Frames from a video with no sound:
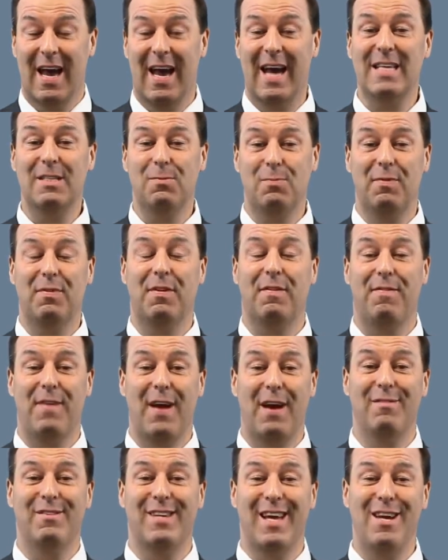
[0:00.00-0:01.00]
As with the
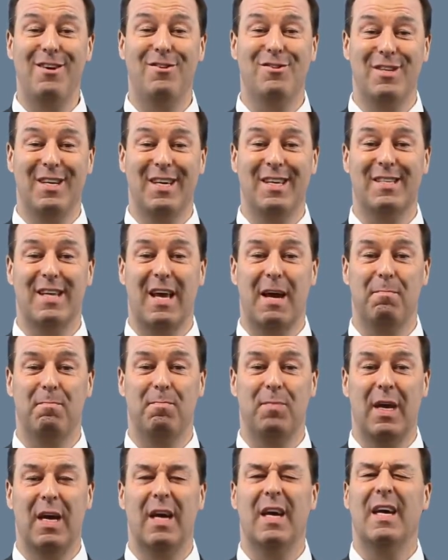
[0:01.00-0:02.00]
Foundation
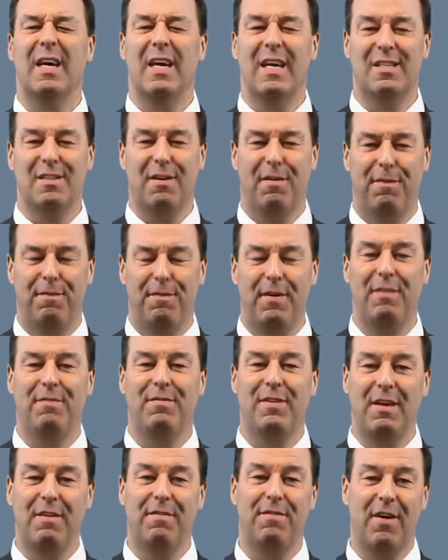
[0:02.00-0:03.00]
exam, it's a
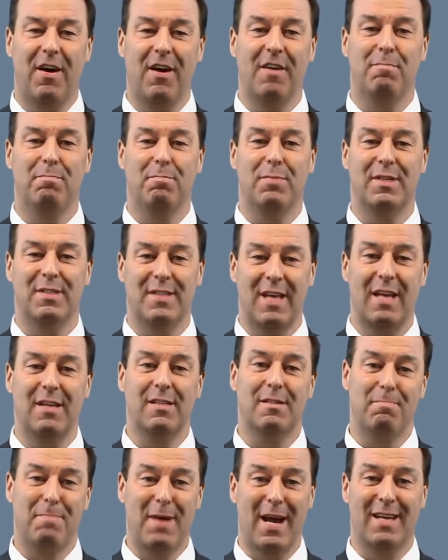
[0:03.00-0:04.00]

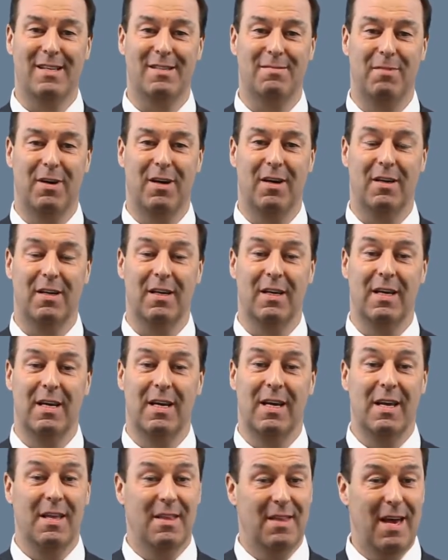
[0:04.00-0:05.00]
55% pass mark.
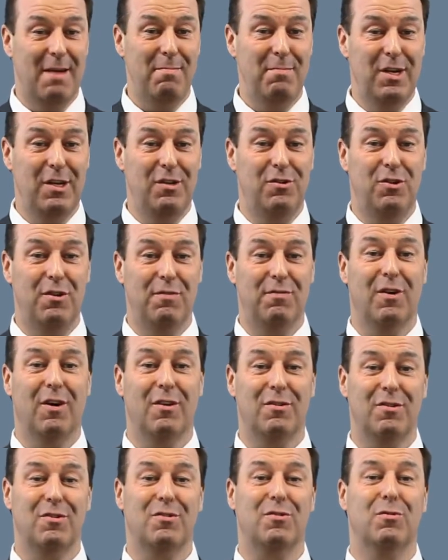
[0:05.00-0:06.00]
That means you've
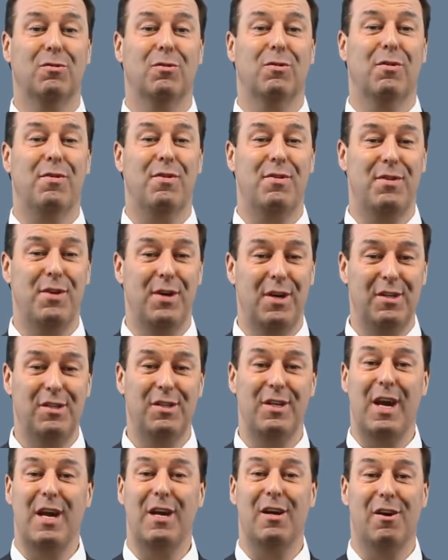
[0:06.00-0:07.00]
got to score
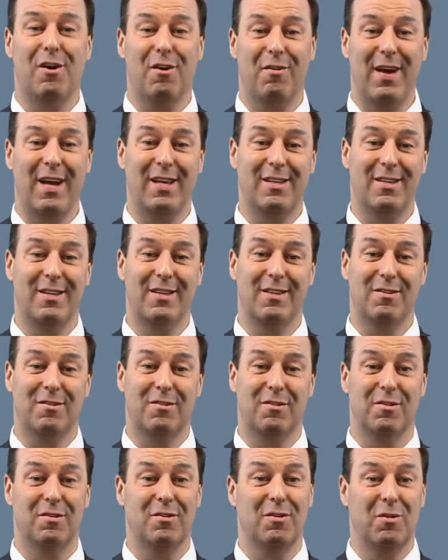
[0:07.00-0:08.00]
38 correct
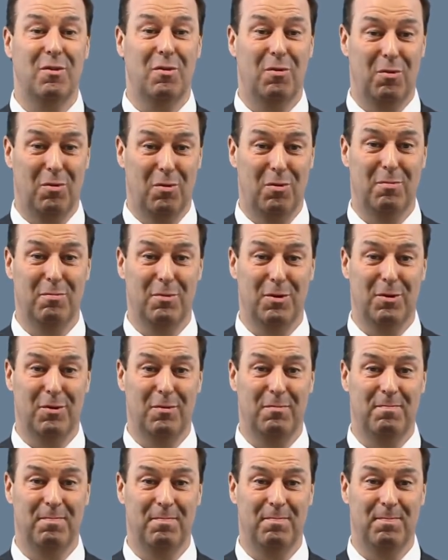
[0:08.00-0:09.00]
answers or
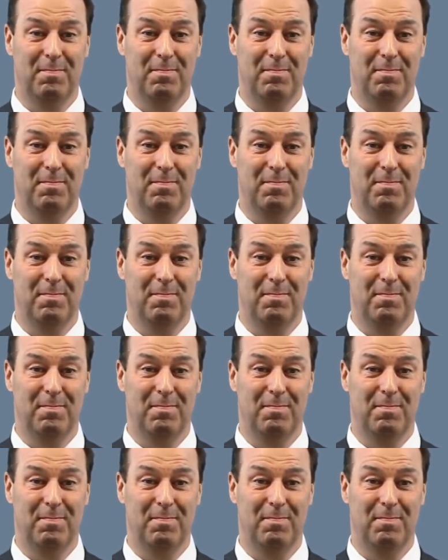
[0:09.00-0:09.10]
more.